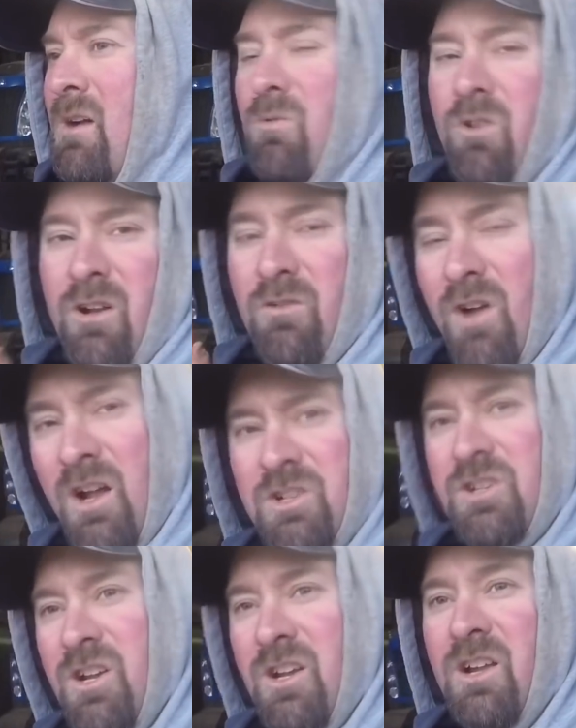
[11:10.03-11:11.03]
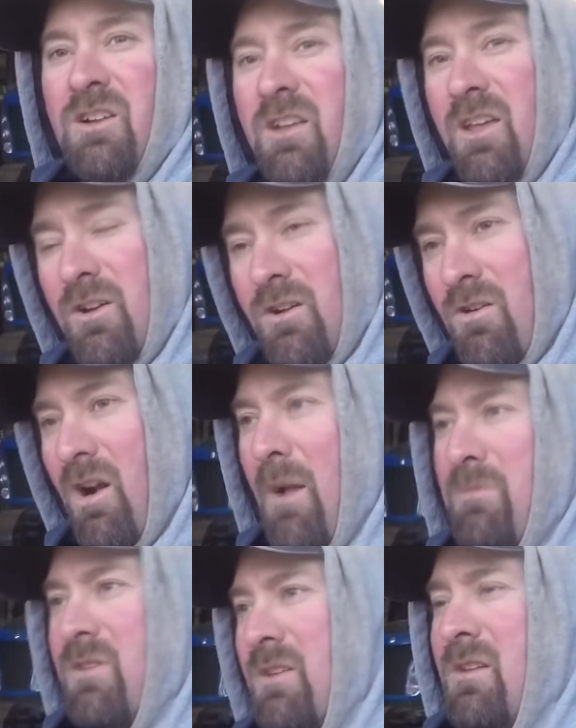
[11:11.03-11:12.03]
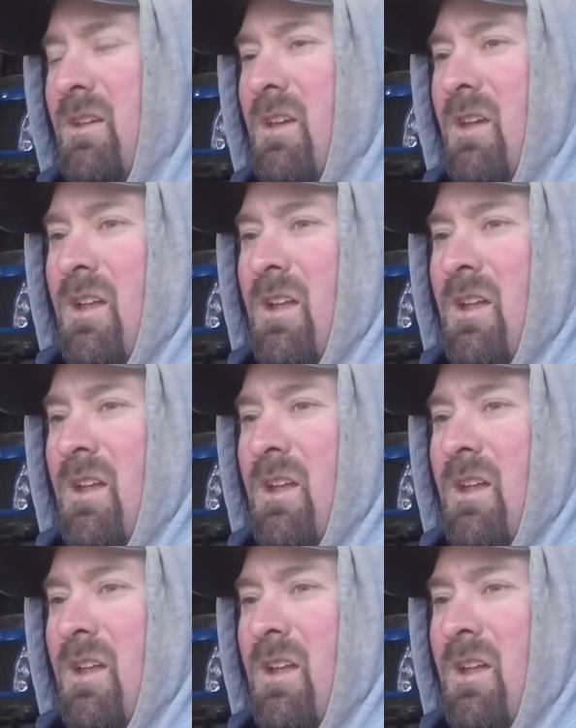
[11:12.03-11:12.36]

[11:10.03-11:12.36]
we're in a rush to get our crops in,